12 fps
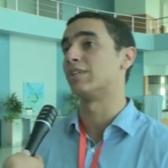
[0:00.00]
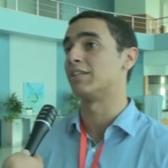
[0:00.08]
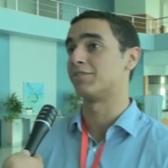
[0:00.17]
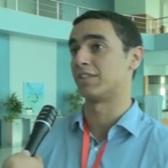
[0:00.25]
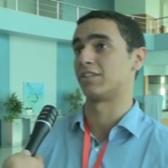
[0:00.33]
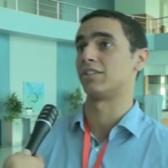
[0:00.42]
would
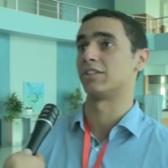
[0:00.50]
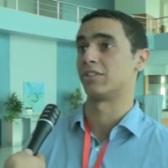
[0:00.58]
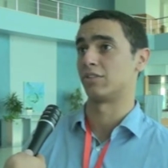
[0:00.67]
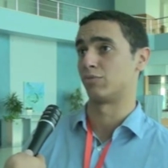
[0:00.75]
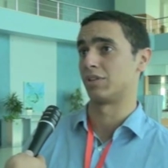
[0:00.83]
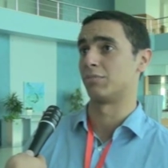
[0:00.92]
really fit the,
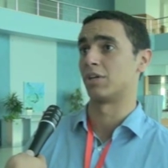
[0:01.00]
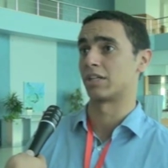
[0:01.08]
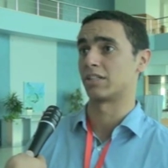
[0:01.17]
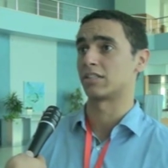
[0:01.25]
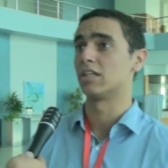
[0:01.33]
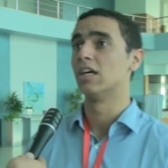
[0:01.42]
with the
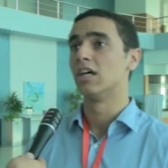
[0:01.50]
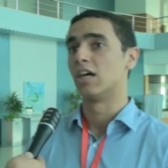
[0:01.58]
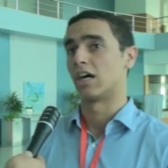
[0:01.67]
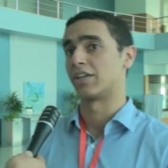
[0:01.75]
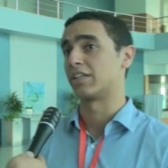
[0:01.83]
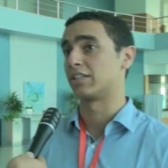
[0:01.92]
market.
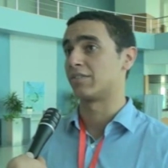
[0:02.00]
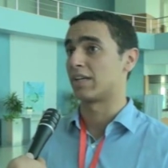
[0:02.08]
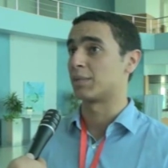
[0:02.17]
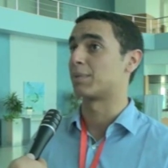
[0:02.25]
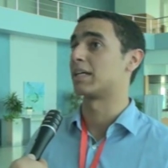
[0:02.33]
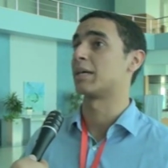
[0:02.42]
Are they
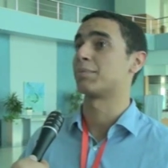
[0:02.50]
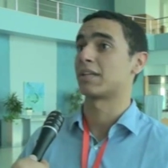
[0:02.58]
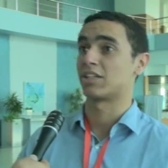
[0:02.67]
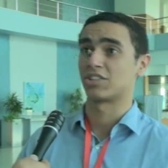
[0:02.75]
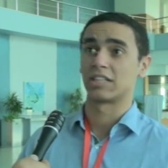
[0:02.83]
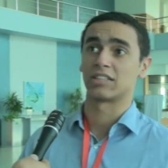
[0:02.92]
developing an
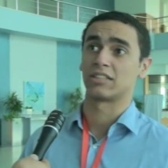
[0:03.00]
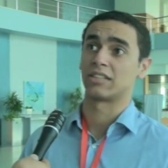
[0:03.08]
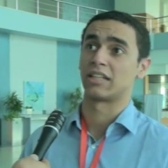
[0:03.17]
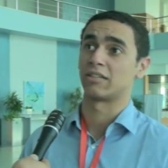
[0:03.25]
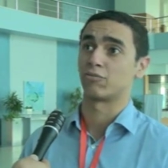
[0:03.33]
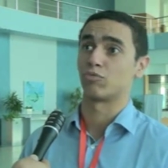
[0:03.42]
application
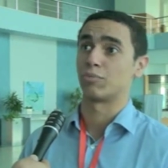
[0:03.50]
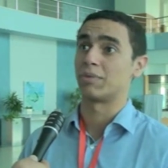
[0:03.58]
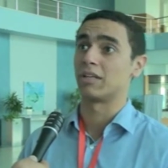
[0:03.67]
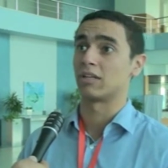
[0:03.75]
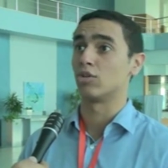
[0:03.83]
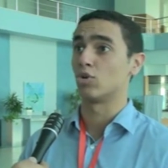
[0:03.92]
that that would
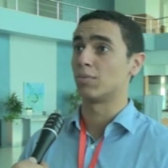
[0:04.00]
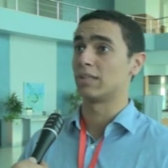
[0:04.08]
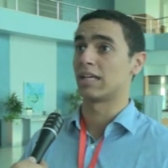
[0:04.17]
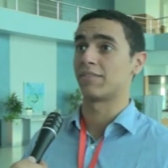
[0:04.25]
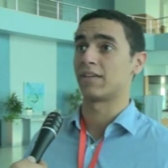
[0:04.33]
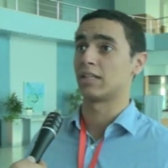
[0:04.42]
be
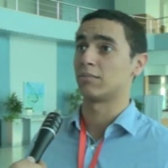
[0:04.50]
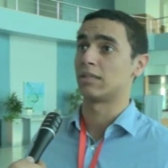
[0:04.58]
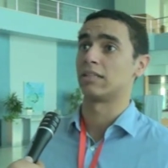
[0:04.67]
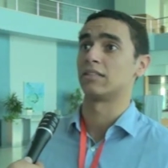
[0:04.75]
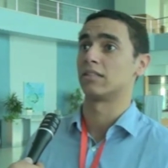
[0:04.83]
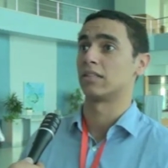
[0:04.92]
globally
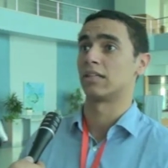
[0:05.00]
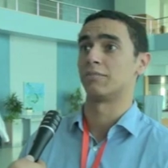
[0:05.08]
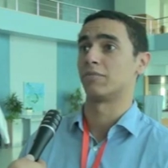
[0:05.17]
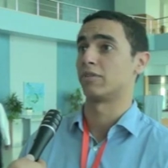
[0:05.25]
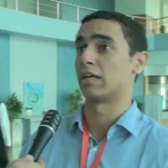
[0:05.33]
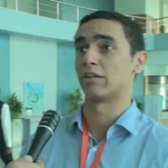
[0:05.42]
available and
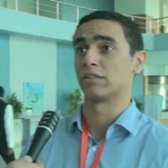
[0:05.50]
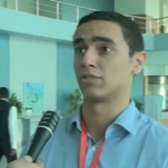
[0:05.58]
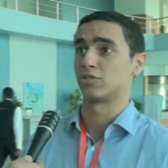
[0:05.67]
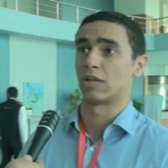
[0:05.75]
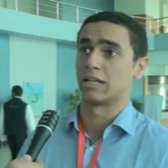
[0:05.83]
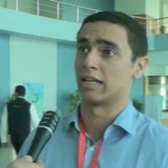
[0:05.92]
and uh,
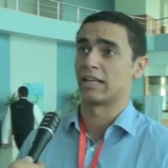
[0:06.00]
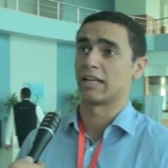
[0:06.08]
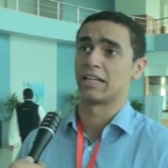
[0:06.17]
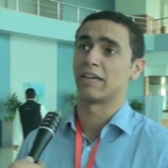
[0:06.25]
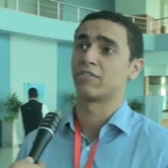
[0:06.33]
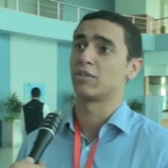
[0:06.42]
and,
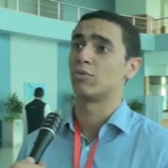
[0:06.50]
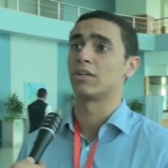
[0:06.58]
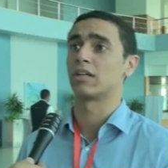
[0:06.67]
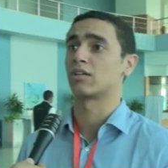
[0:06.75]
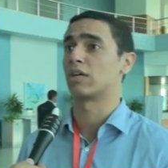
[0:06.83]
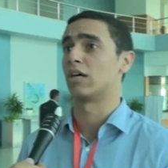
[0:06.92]
and
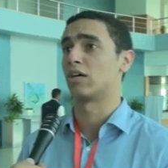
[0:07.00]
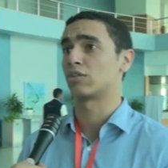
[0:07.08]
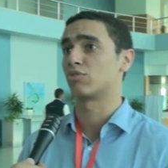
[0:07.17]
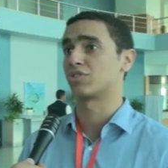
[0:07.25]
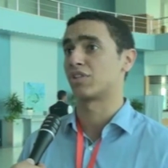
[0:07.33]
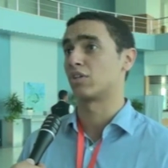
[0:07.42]
everyone uh,
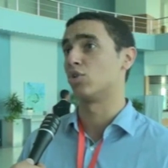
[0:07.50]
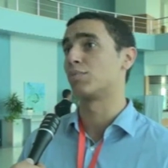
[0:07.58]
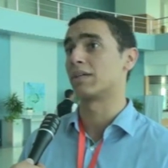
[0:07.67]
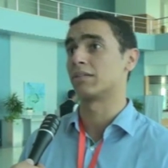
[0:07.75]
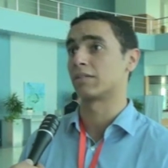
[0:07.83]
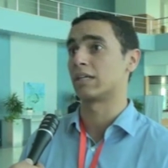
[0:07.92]
across the
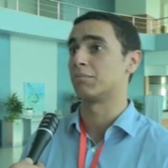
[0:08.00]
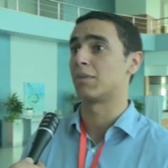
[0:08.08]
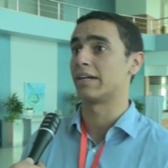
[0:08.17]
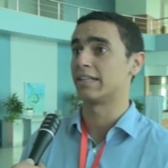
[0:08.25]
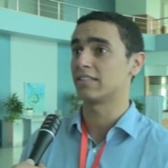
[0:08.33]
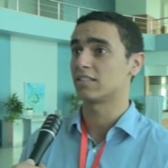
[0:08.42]
globe can can
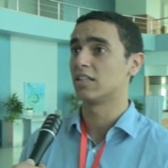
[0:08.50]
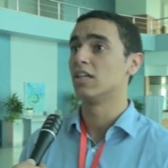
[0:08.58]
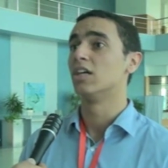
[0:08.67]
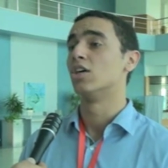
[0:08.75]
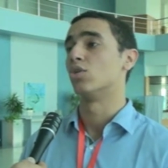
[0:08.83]
buy it,